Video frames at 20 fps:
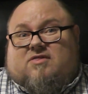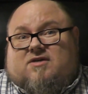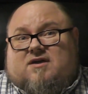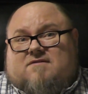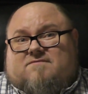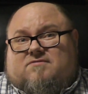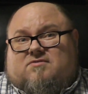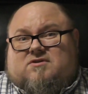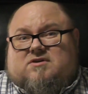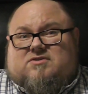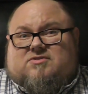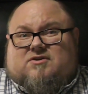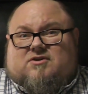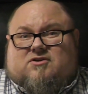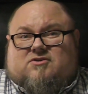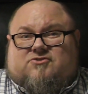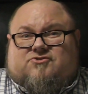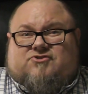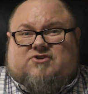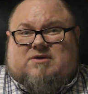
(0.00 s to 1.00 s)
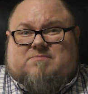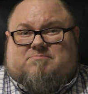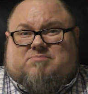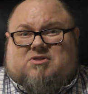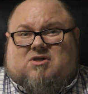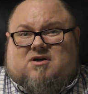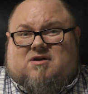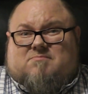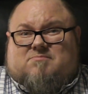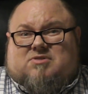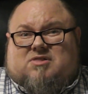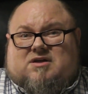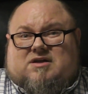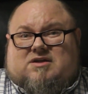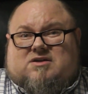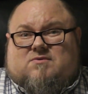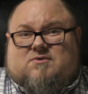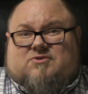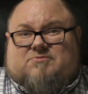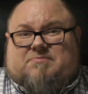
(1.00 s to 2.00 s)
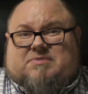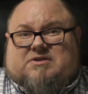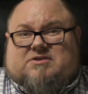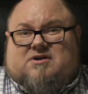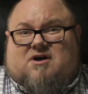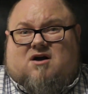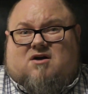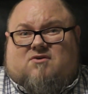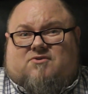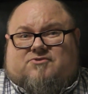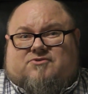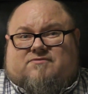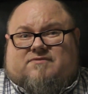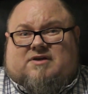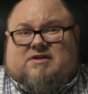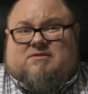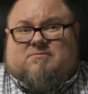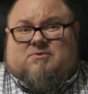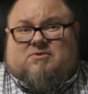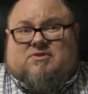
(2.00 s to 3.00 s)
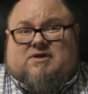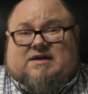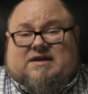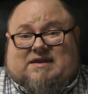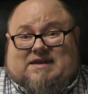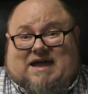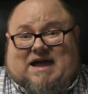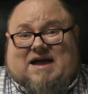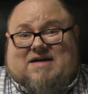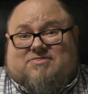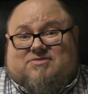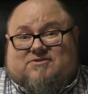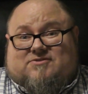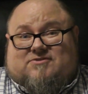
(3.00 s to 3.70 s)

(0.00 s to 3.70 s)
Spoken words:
Thankfully, there are cheap plug-and-play USB dongles available that can add